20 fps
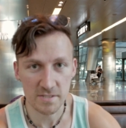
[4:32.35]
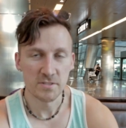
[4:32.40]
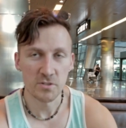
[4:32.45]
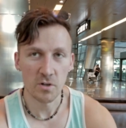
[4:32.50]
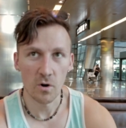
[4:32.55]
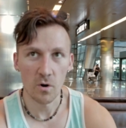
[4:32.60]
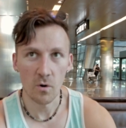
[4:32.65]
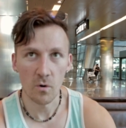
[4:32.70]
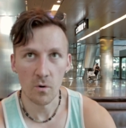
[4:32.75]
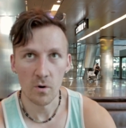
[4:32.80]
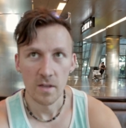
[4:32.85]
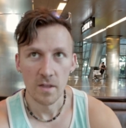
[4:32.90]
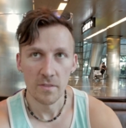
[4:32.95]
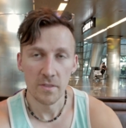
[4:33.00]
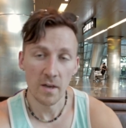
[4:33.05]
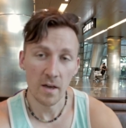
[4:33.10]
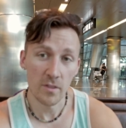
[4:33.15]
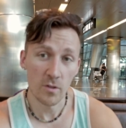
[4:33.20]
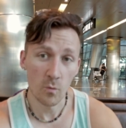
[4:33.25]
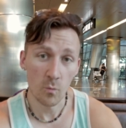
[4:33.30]
So
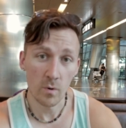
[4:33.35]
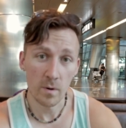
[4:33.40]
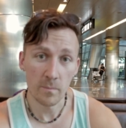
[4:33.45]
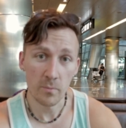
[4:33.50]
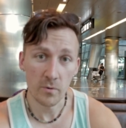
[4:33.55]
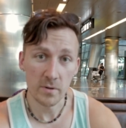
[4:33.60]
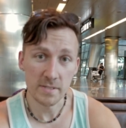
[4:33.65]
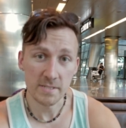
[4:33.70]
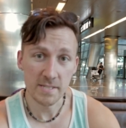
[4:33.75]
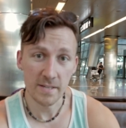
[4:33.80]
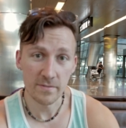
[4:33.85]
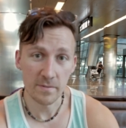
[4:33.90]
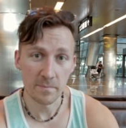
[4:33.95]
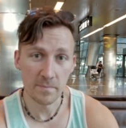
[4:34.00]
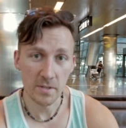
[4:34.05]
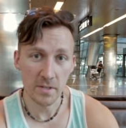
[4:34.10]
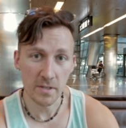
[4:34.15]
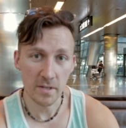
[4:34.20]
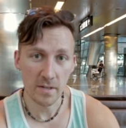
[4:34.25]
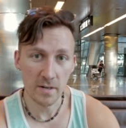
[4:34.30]
the other 1.7
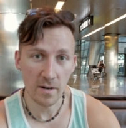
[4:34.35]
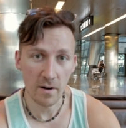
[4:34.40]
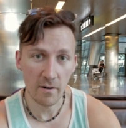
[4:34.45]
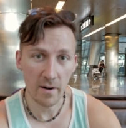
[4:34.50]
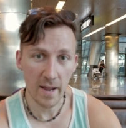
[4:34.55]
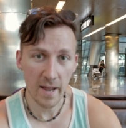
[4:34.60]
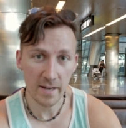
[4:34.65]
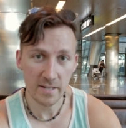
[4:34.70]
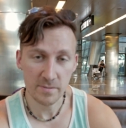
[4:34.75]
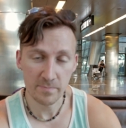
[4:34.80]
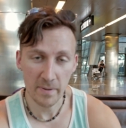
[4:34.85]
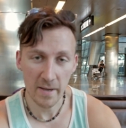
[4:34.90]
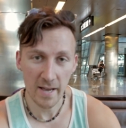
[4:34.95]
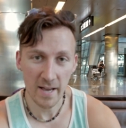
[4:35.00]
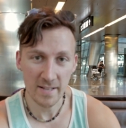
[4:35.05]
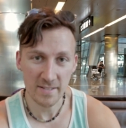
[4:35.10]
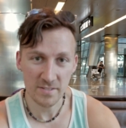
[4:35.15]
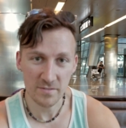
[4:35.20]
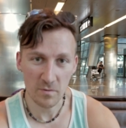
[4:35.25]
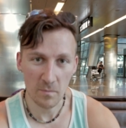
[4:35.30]
million are expats